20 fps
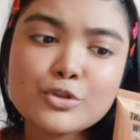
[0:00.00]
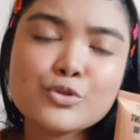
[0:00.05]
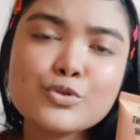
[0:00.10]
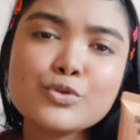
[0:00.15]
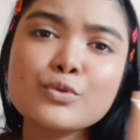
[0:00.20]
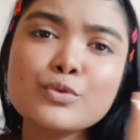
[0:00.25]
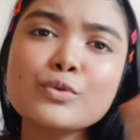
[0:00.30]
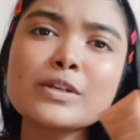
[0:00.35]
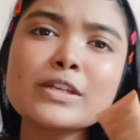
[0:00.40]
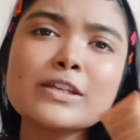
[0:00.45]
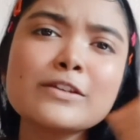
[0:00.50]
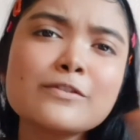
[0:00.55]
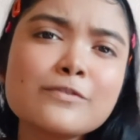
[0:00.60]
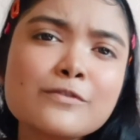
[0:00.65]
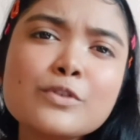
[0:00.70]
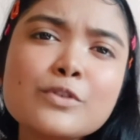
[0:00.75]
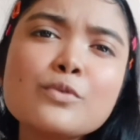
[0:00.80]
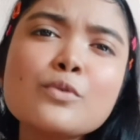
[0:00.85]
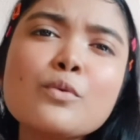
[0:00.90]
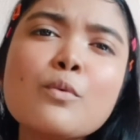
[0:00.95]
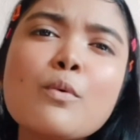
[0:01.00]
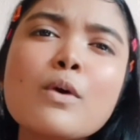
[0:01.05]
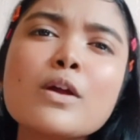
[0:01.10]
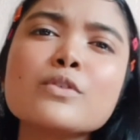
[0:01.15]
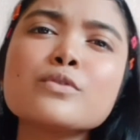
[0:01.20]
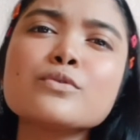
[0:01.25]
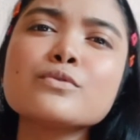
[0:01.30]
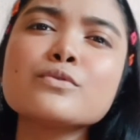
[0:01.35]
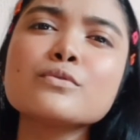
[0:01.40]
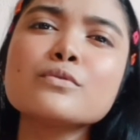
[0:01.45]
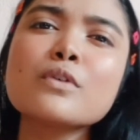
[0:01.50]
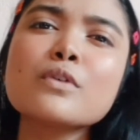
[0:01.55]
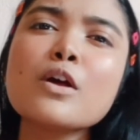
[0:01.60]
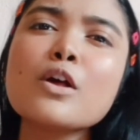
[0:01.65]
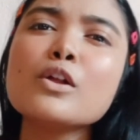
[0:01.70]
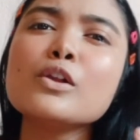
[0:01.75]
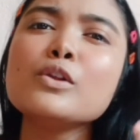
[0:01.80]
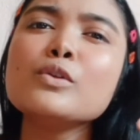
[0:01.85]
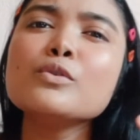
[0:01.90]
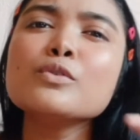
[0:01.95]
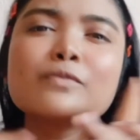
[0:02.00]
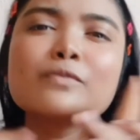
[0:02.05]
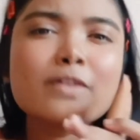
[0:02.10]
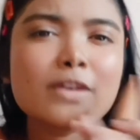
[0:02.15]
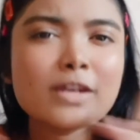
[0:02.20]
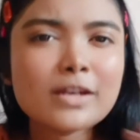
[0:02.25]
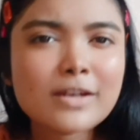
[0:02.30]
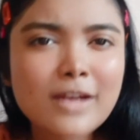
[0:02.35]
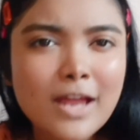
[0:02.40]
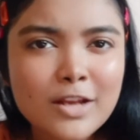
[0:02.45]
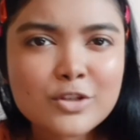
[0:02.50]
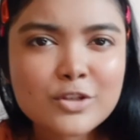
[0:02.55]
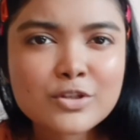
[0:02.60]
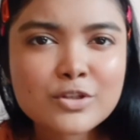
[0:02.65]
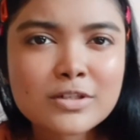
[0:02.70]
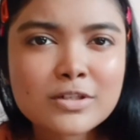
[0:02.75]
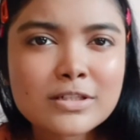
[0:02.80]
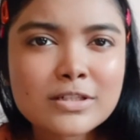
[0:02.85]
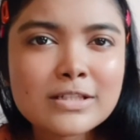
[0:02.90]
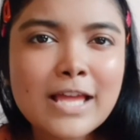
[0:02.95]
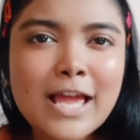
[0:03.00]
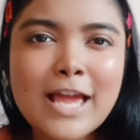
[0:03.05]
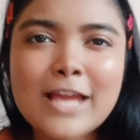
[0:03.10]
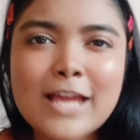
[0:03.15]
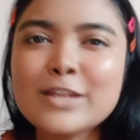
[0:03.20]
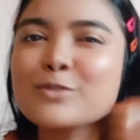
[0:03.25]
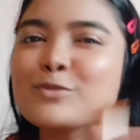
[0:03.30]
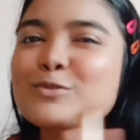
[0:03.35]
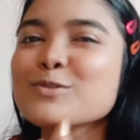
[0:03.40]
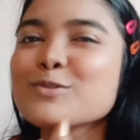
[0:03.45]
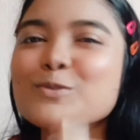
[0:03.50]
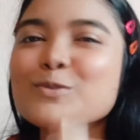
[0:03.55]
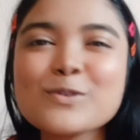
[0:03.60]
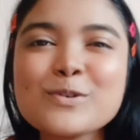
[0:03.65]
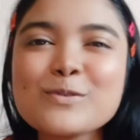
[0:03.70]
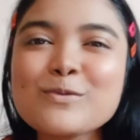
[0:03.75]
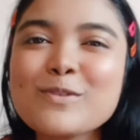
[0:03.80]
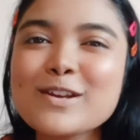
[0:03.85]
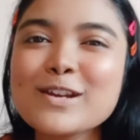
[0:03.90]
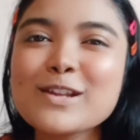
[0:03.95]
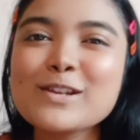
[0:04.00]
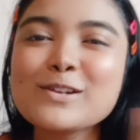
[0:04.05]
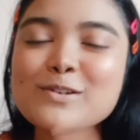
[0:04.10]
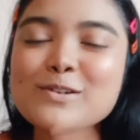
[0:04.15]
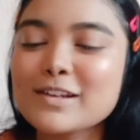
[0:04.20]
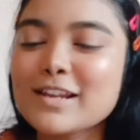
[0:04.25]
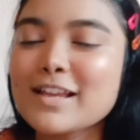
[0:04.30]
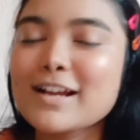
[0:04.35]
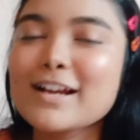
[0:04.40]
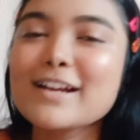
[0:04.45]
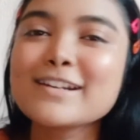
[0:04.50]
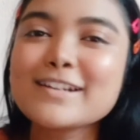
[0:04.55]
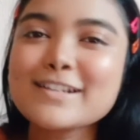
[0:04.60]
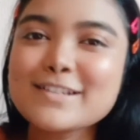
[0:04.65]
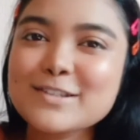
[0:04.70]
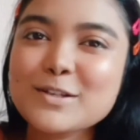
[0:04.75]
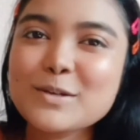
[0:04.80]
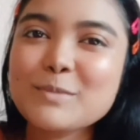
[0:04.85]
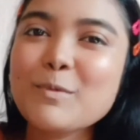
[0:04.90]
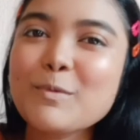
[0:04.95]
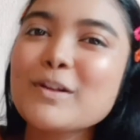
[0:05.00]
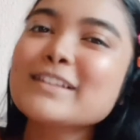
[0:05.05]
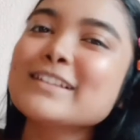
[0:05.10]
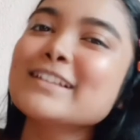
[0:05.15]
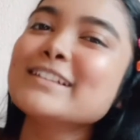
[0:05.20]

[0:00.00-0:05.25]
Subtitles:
So if you want to look very natural and you don't want to look like a disco ball,